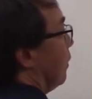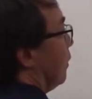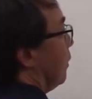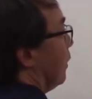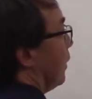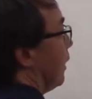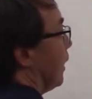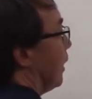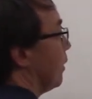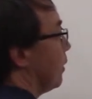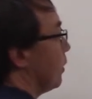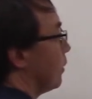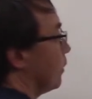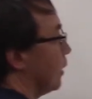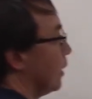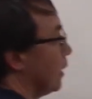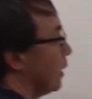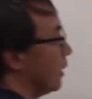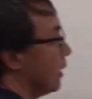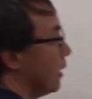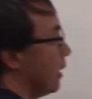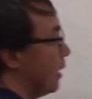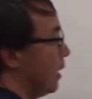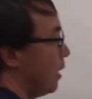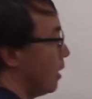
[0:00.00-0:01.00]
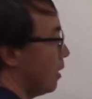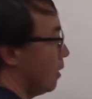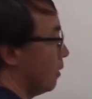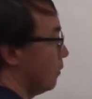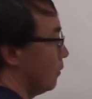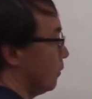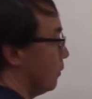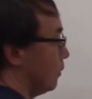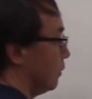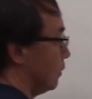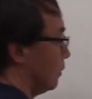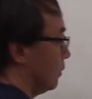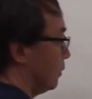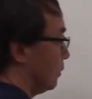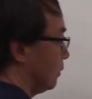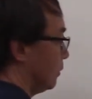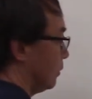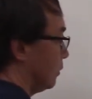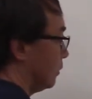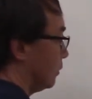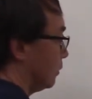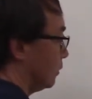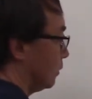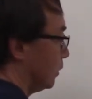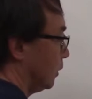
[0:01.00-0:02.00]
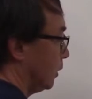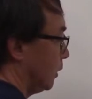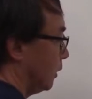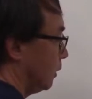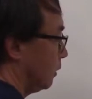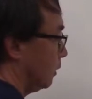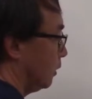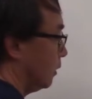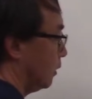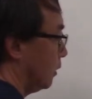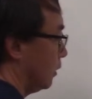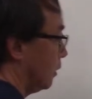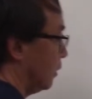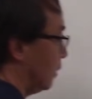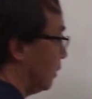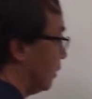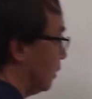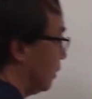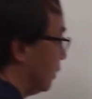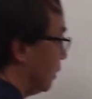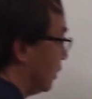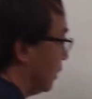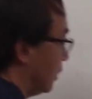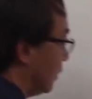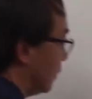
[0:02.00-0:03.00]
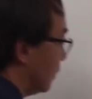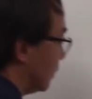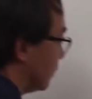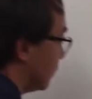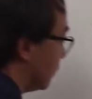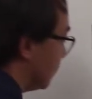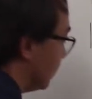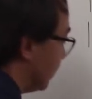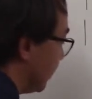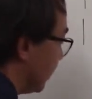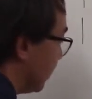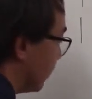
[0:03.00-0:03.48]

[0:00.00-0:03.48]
that 3 in half, right? This would be